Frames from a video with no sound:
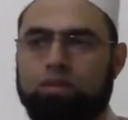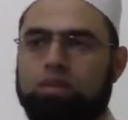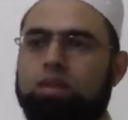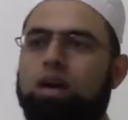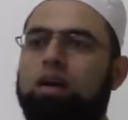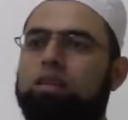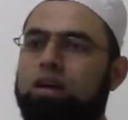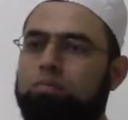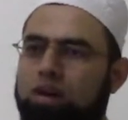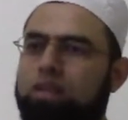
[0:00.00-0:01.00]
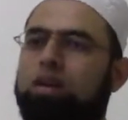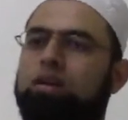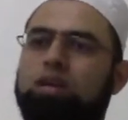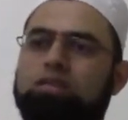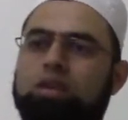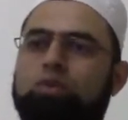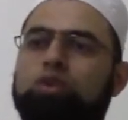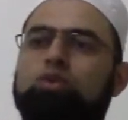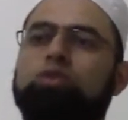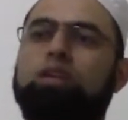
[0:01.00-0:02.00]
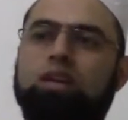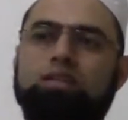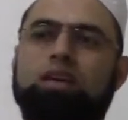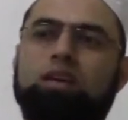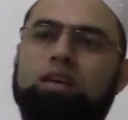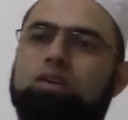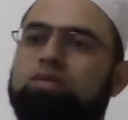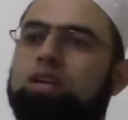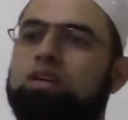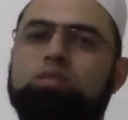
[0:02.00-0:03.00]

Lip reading: the mother is the one who's going to take care of the kids